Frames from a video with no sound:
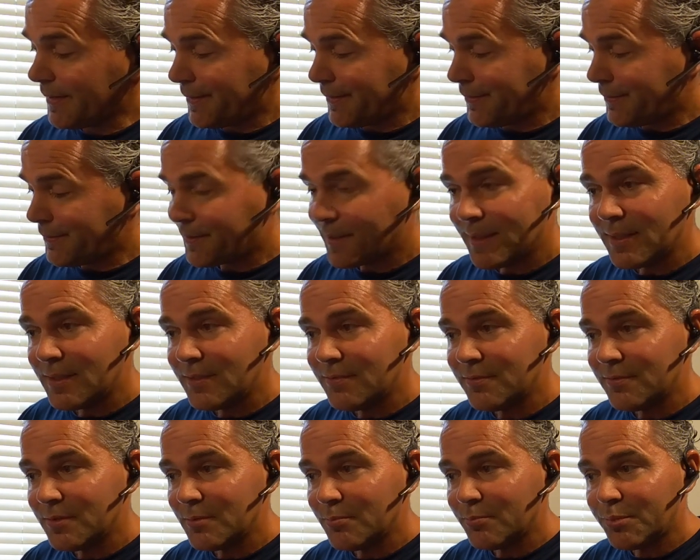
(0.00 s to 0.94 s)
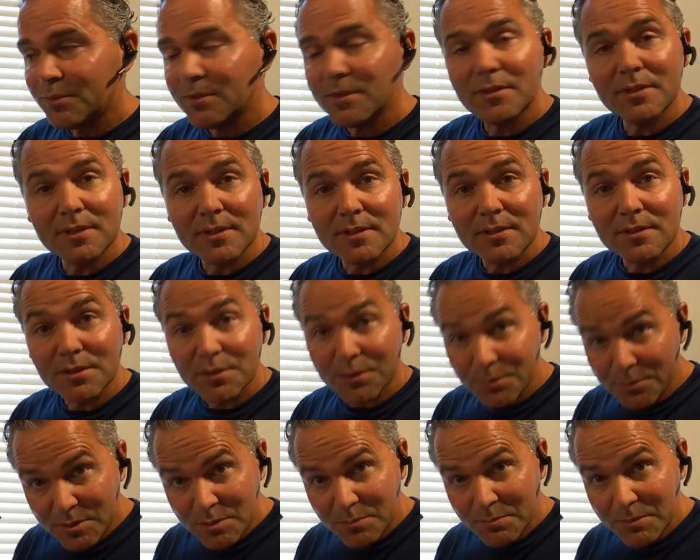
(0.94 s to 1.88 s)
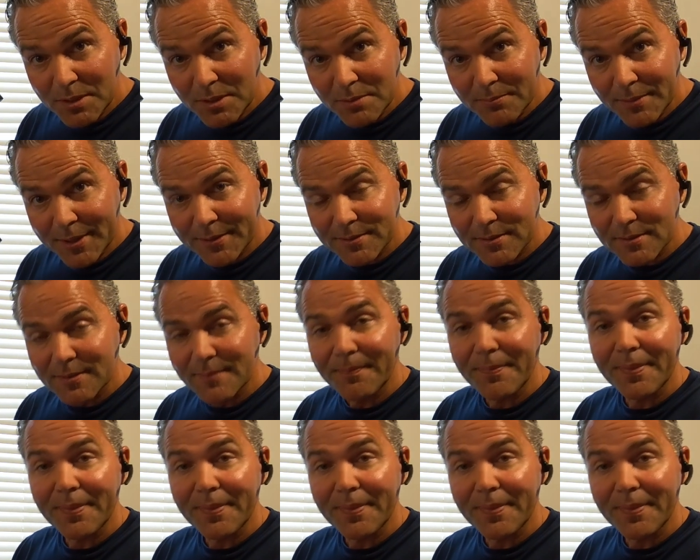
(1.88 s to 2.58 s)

you can even put it in USB mode